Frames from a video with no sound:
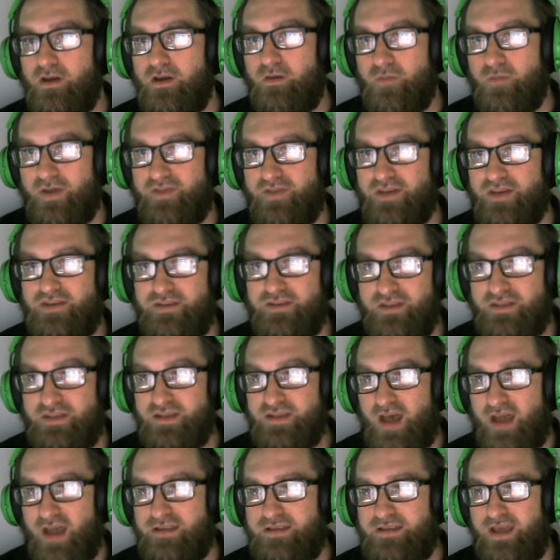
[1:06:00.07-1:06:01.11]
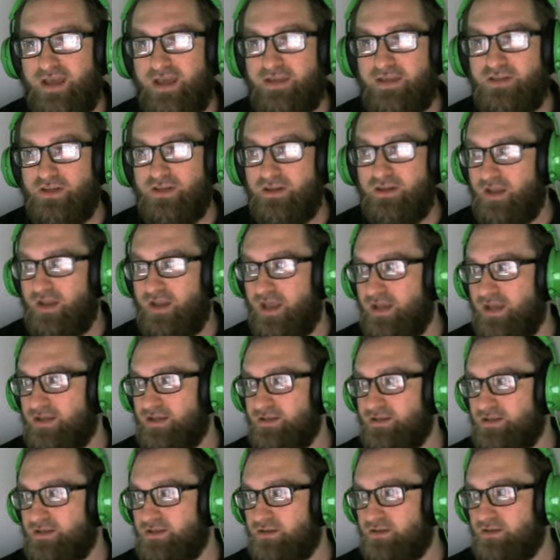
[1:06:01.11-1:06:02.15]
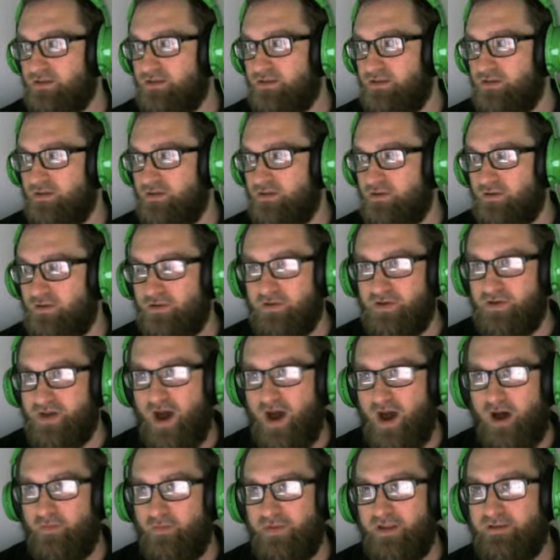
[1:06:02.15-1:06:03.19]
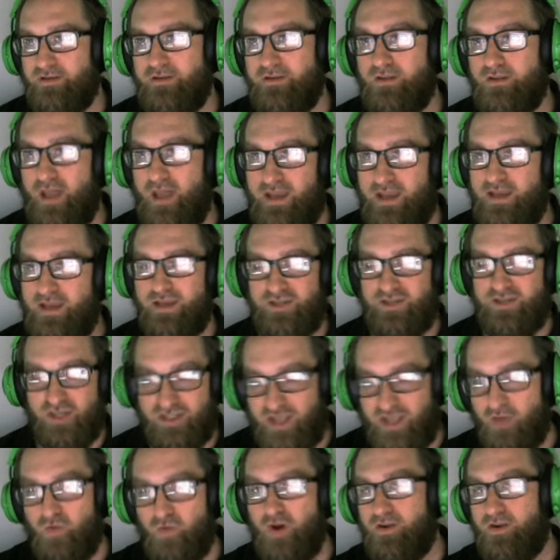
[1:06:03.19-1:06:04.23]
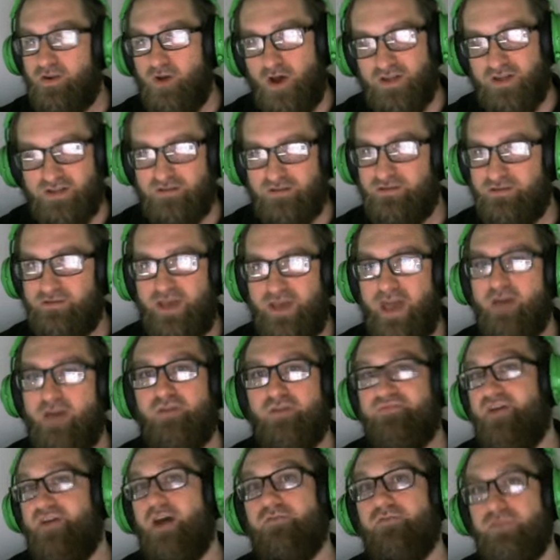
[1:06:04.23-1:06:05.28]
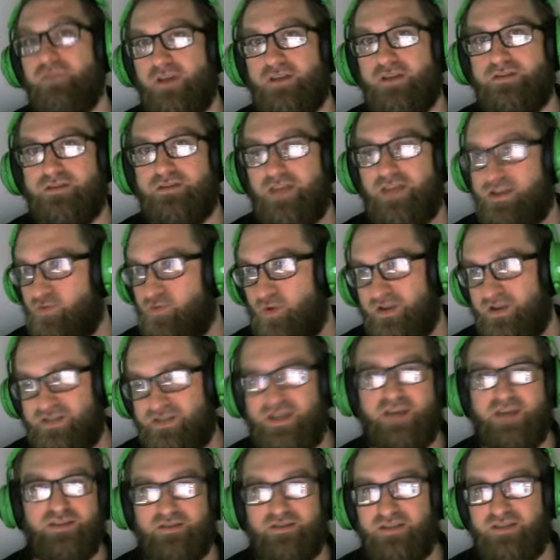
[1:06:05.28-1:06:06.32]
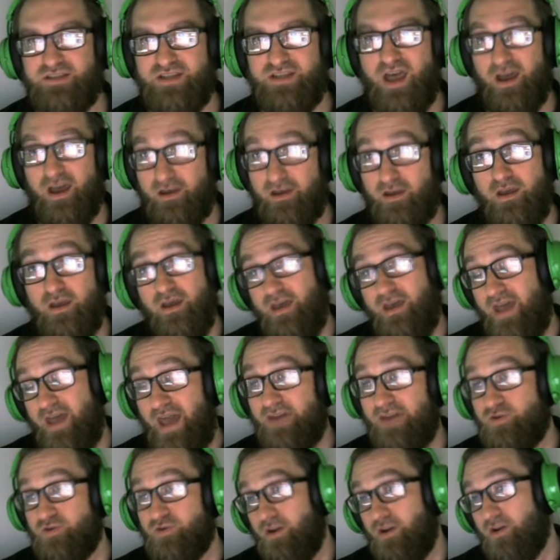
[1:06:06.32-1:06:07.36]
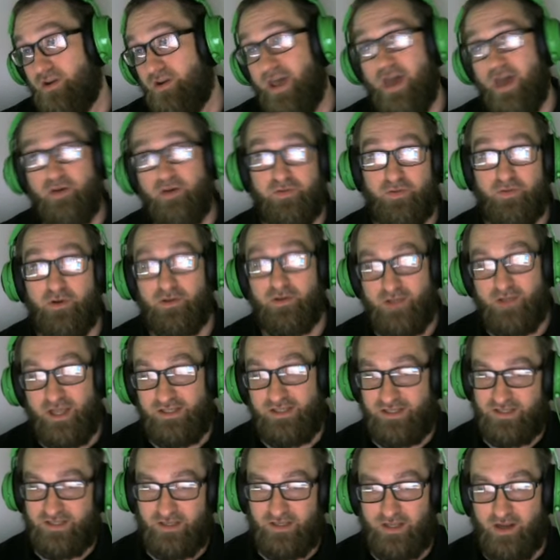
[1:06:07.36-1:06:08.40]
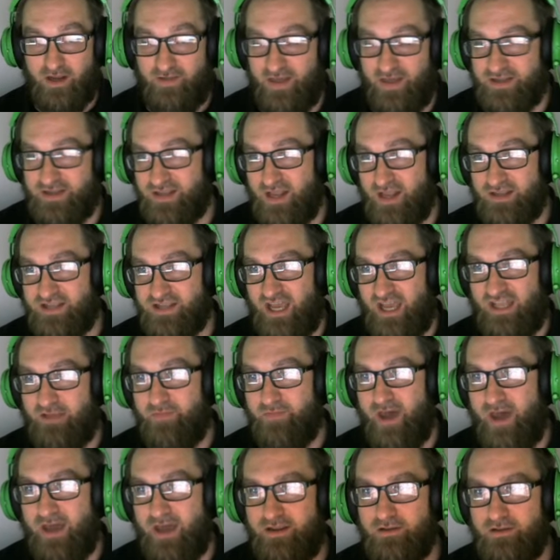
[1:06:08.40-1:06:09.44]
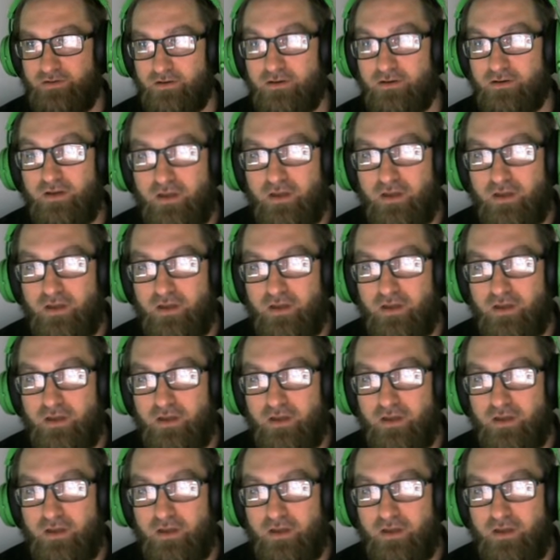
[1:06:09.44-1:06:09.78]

but this this Ice Age is dominant. Like it, it's just a one cost KO five or less. That's what it says in this deck, and trigger KO three or less. Is, you know that's not exactly bad either.